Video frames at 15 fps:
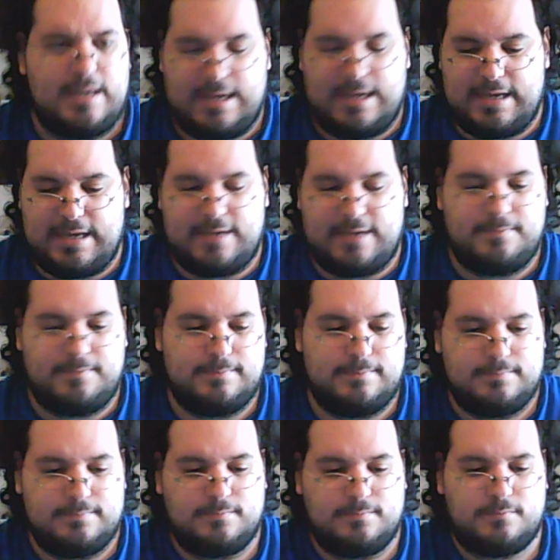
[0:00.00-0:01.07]
And
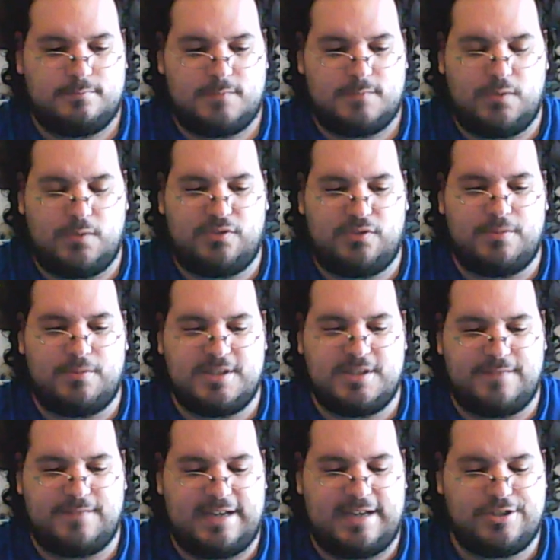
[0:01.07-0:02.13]
it wasn't so much
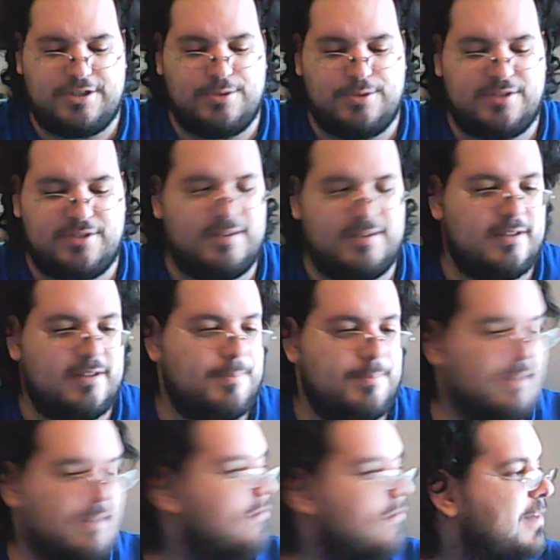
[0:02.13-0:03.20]
of an issue. It's just a
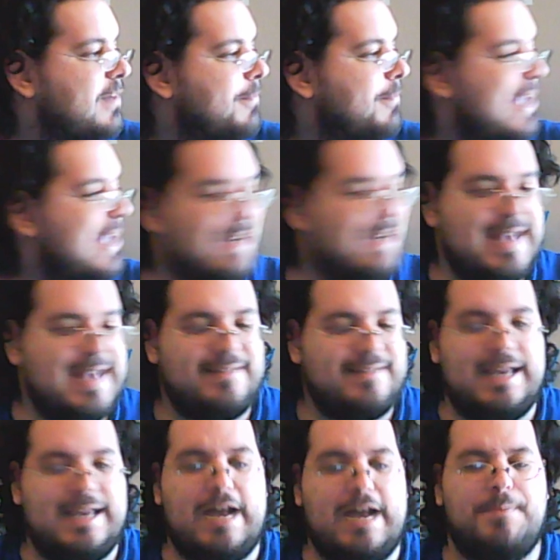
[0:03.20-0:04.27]
little bit of pain in the ass to
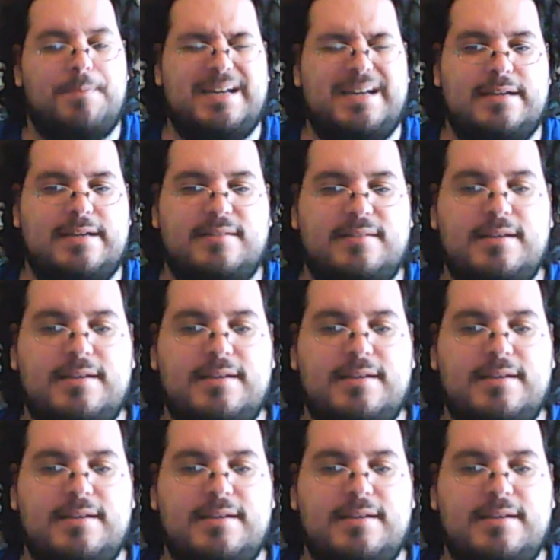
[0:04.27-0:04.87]
get out because